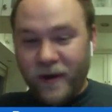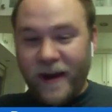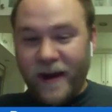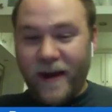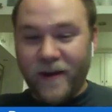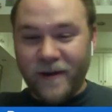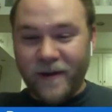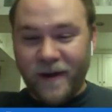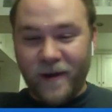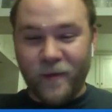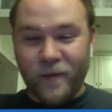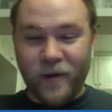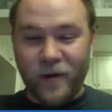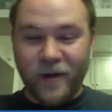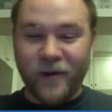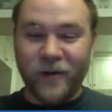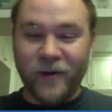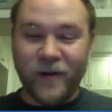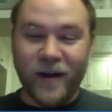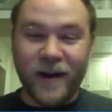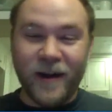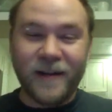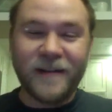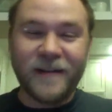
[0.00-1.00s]
pull it
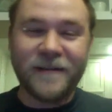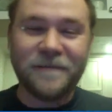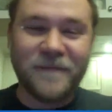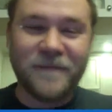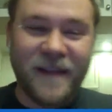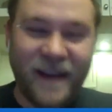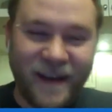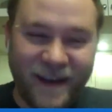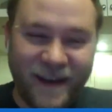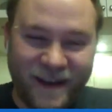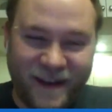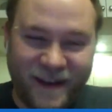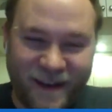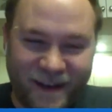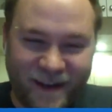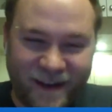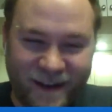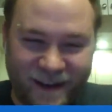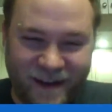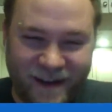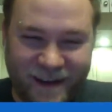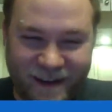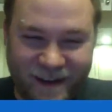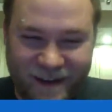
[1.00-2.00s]
out, and one grand.
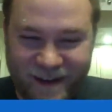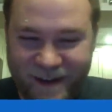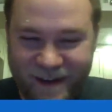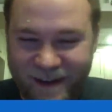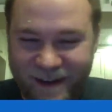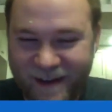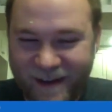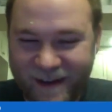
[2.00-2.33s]
so